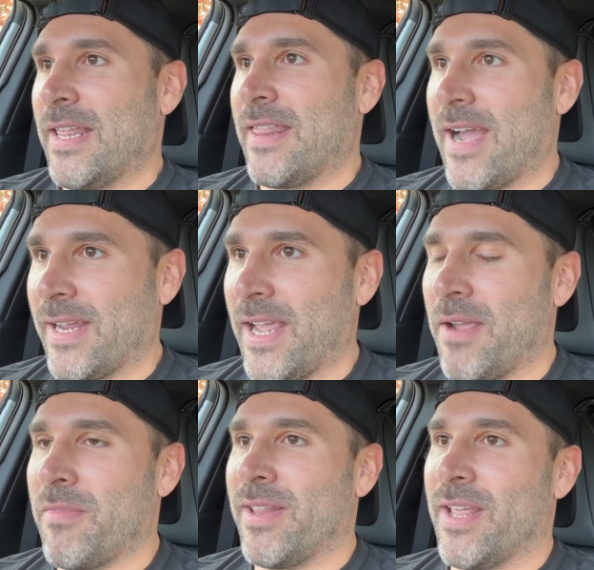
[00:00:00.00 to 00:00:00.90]
that
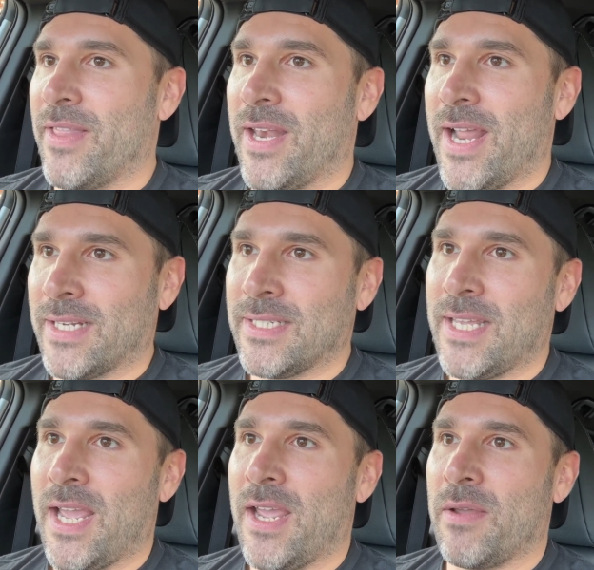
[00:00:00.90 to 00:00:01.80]
game. And then the next
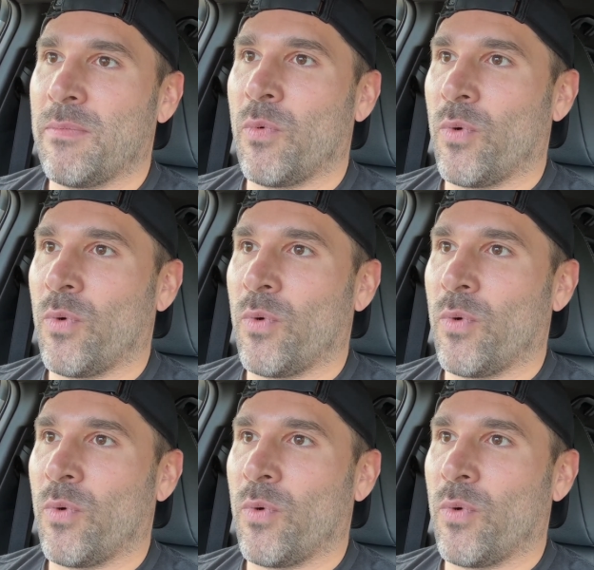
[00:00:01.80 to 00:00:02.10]
game